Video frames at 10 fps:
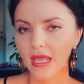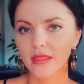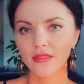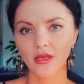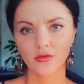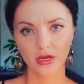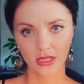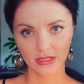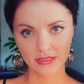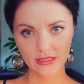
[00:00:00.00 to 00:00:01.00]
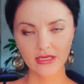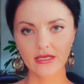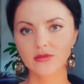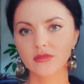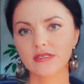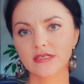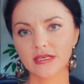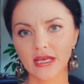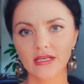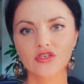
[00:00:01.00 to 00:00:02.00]
And the reality, as we
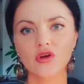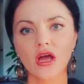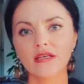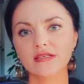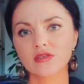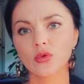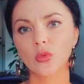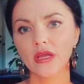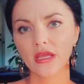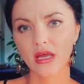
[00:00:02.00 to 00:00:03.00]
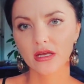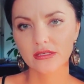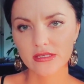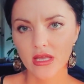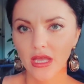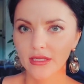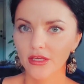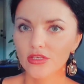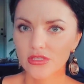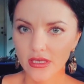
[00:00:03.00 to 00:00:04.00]
see, tries to awaken us
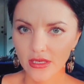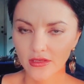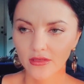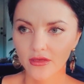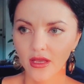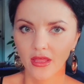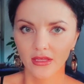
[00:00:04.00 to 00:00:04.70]
each day,